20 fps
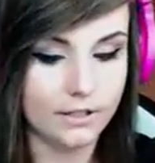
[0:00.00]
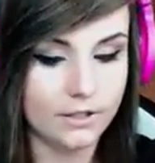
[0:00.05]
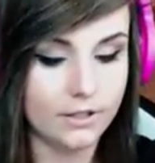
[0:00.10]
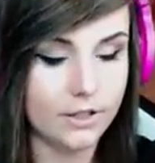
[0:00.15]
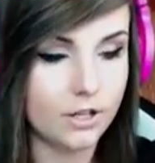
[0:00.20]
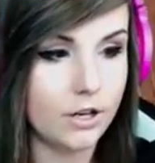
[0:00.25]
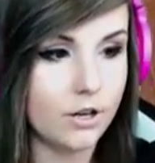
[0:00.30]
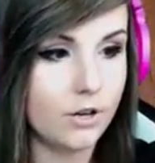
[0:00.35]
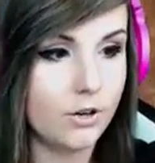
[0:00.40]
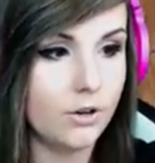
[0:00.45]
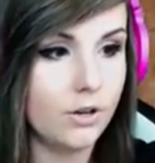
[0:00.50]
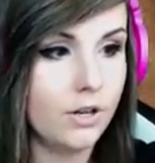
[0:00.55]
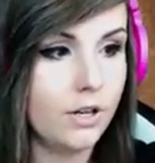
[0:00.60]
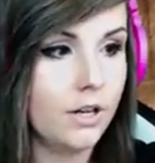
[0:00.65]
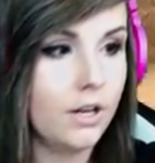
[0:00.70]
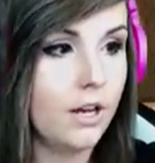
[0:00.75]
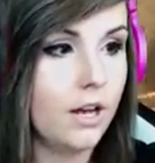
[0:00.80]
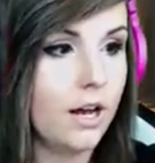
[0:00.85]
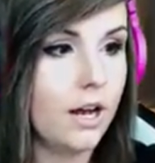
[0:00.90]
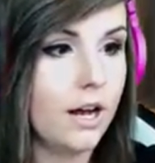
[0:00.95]
So
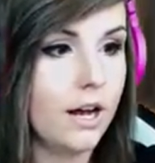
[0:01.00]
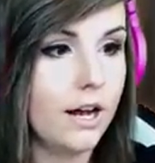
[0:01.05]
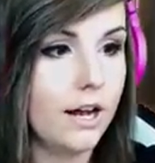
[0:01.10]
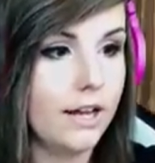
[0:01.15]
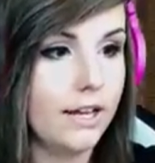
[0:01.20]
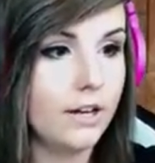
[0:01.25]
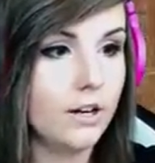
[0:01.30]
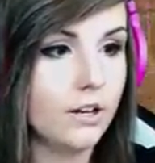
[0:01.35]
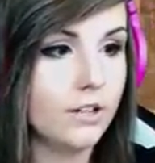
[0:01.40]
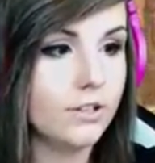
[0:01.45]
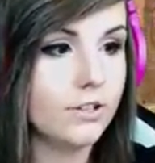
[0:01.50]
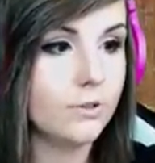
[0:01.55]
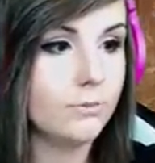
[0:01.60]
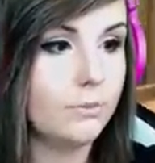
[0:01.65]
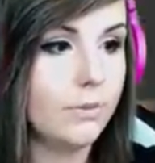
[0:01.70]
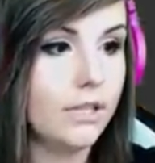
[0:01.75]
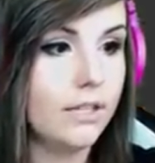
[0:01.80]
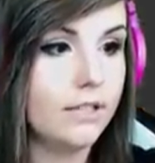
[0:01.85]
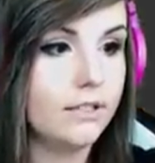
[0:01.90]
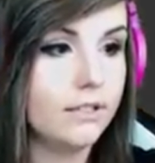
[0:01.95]
it also
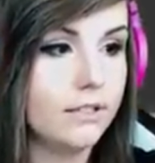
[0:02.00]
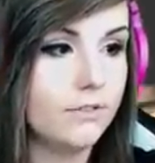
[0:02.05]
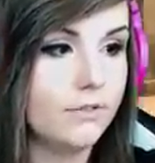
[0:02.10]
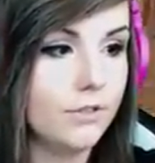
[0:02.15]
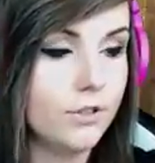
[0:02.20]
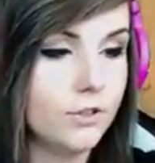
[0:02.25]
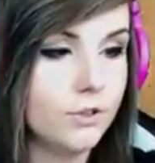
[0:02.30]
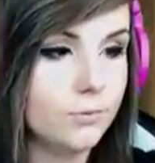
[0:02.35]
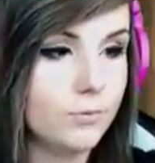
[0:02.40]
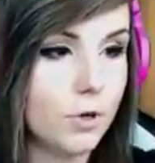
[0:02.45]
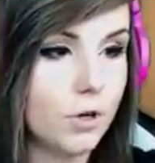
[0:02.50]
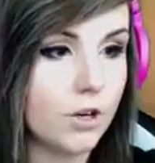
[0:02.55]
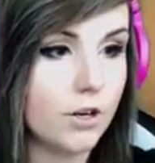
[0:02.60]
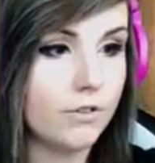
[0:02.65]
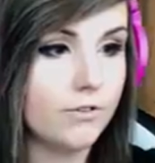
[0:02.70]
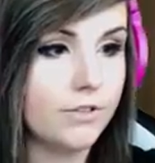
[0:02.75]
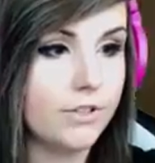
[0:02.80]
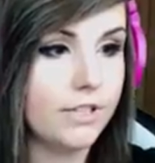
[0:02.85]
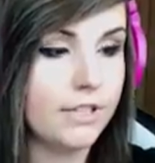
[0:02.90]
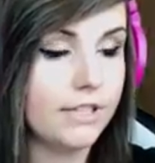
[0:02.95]
means if you smoke
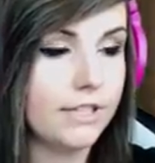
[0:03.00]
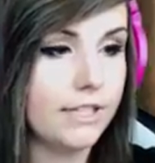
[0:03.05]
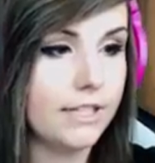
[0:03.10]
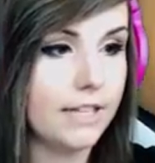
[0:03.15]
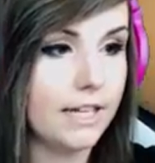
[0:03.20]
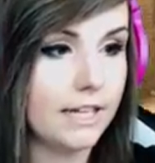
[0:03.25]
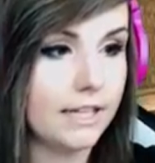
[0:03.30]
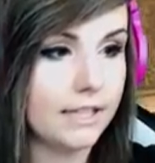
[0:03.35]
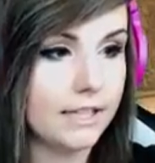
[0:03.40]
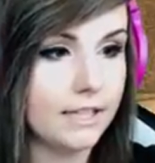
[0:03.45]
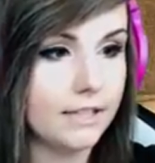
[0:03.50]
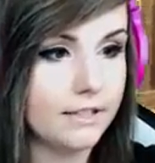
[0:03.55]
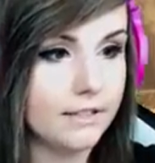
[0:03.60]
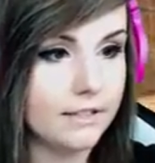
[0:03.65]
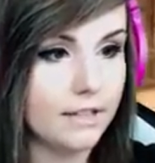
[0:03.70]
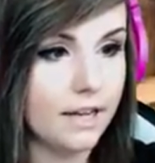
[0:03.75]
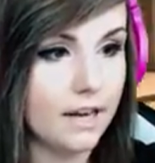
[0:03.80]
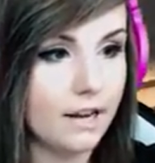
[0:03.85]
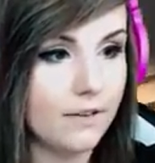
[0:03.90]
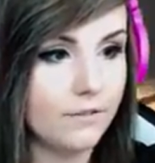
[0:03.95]
off CT like this,
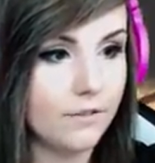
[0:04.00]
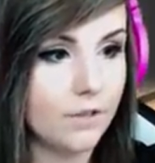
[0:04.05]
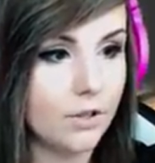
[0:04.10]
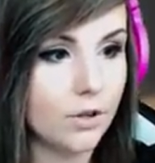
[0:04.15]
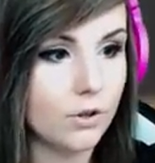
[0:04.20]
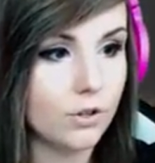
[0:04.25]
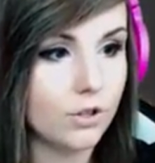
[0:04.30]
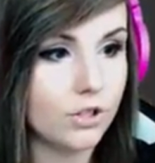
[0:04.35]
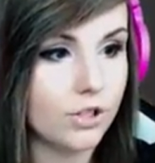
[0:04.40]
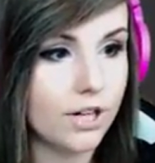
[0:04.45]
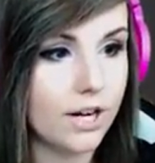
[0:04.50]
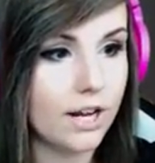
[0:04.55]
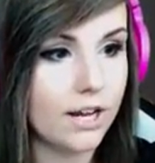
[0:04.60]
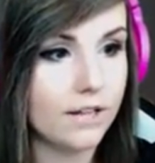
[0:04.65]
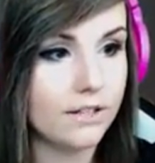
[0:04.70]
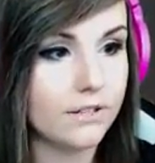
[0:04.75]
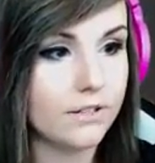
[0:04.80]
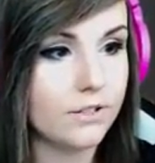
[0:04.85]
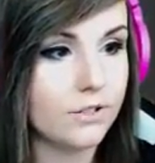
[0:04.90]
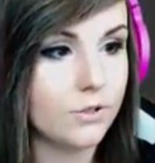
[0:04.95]
they have no
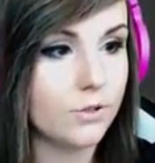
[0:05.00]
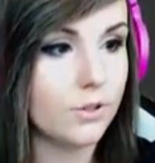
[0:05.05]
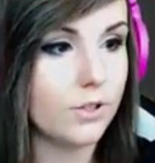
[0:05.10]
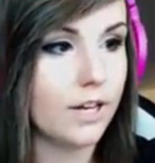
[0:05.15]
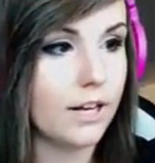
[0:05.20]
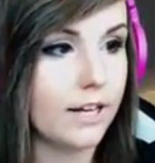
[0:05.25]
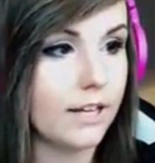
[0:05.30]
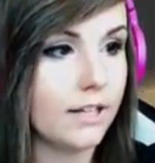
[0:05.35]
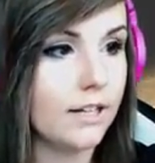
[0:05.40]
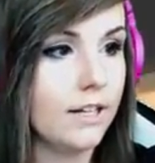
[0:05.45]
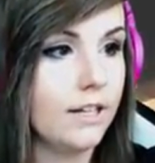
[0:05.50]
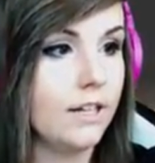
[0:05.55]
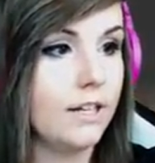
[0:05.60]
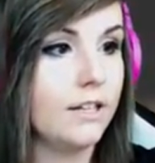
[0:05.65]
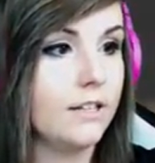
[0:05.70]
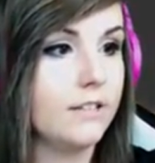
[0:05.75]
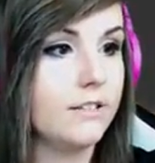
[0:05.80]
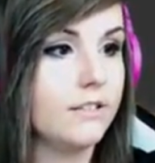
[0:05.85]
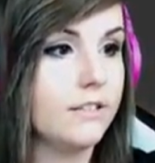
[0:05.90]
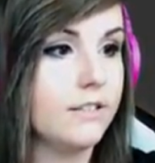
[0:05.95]
chance to like
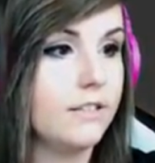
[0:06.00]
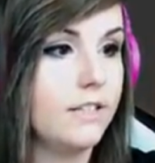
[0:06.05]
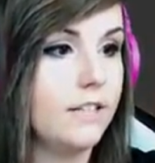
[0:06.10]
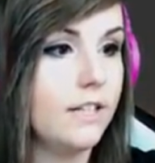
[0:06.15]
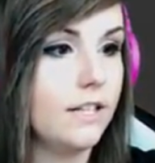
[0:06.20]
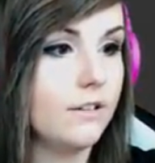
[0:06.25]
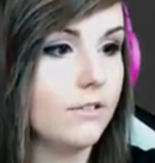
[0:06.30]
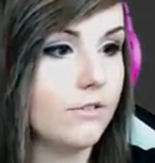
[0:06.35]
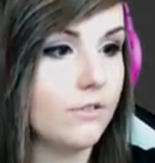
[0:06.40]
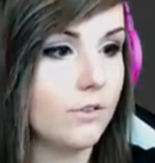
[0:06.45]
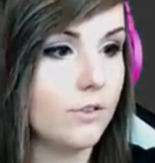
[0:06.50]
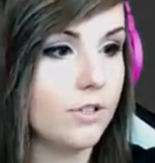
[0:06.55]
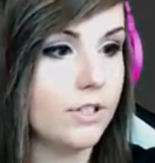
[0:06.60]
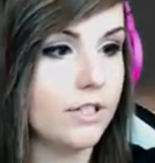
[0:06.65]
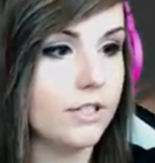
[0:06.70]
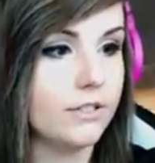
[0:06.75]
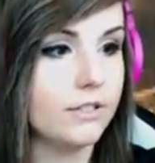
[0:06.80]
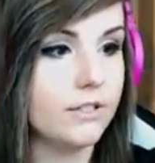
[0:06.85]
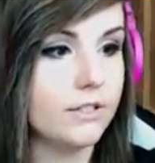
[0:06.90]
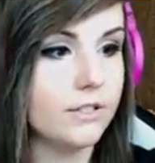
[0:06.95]
sneak through
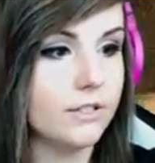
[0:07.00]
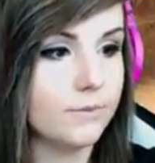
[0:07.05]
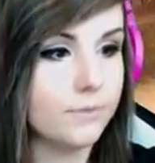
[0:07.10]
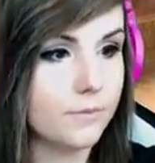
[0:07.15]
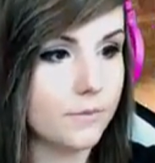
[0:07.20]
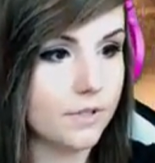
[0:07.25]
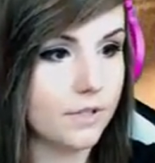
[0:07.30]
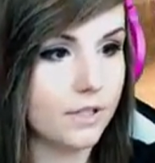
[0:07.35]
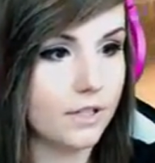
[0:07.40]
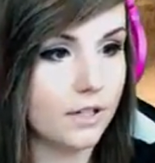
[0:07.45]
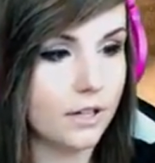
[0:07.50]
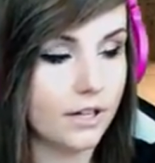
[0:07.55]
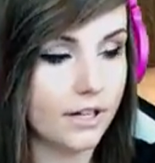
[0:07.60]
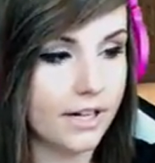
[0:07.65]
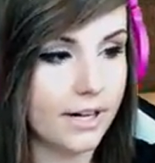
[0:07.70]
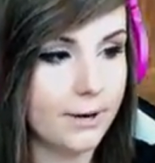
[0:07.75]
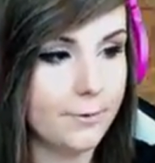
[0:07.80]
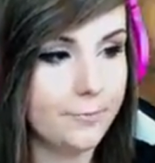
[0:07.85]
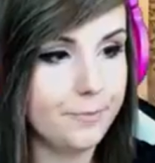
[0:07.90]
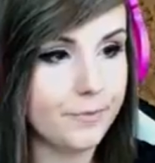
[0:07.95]
this,
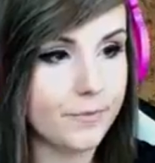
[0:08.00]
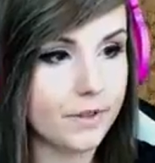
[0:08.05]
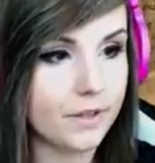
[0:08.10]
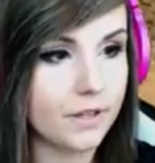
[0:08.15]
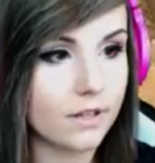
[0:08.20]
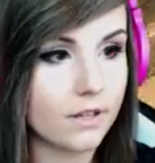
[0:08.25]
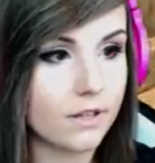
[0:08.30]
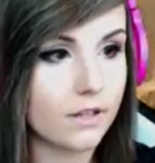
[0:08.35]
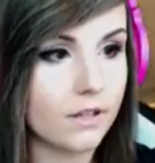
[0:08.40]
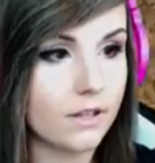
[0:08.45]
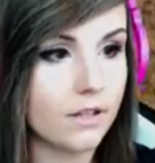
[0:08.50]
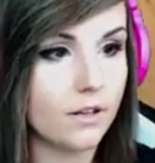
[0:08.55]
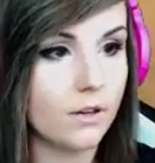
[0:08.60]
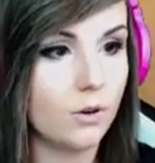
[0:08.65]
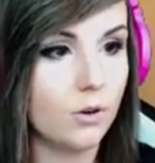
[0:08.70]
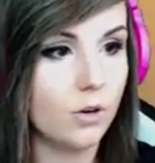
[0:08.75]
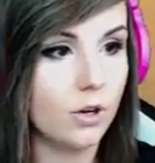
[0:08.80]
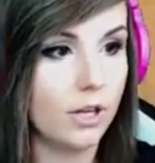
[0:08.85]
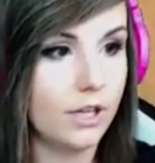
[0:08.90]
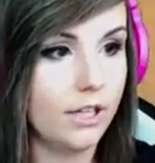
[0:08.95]
okay?
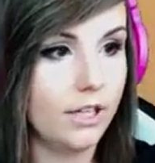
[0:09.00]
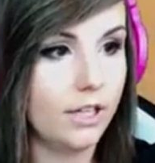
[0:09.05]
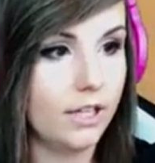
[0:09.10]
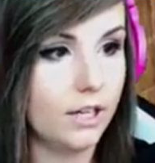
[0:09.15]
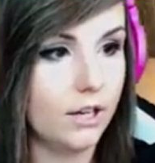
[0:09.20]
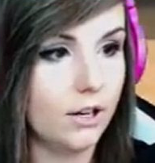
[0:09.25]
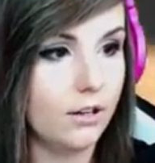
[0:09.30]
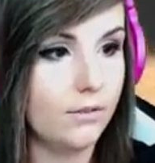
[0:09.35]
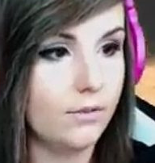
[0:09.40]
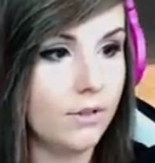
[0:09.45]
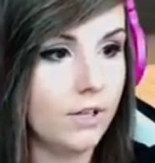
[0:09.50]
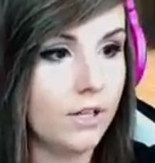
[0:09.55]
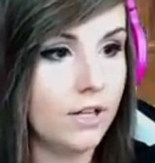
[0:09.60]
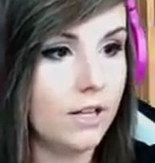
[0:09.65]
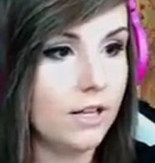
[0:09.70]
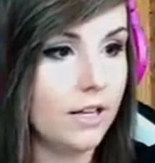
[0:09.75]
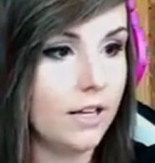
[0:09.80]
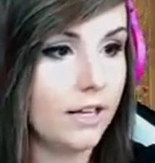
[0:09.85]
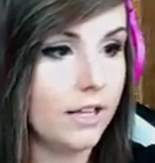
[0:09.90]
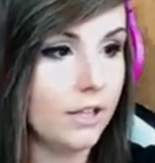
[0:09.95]
Or here.
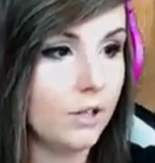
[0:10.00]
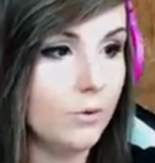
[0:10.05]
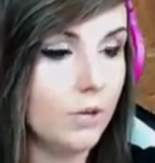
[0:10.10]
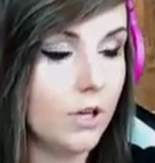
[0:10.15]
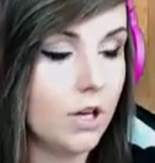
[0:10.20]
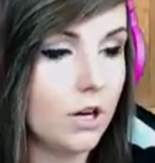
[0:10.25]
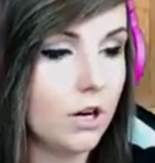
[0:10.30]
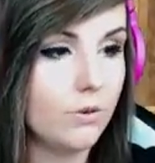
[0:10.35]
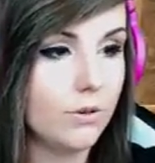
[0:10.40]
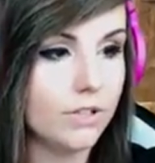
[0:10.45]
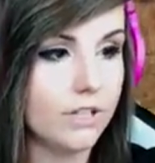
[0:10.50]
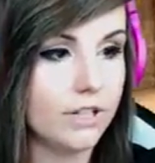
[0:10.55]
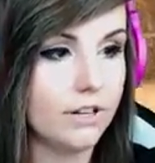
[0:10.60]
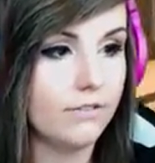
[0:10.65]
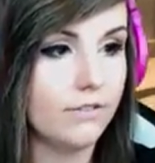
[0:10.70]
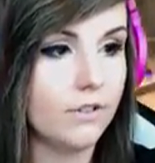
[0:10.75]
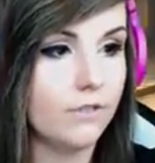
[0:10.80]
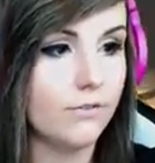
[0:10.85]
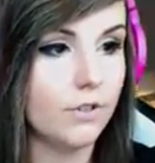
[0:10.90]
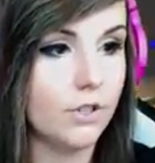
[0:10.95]
Like, you will always
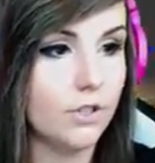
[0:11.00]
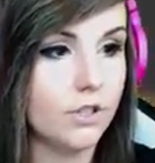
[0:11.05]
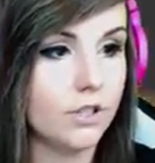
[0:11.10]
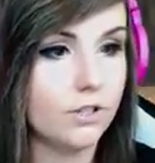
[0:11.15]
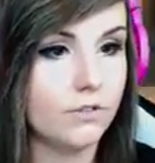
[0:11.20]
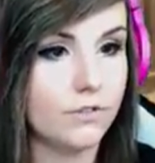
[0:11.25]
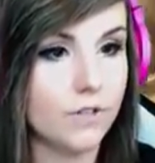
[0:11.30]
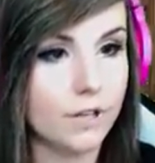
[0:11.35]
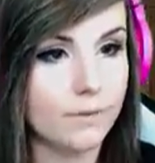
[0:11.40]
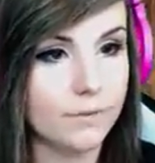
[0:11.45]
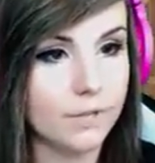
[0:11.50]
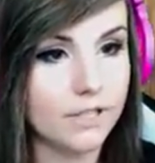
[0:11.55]
have the vision of them.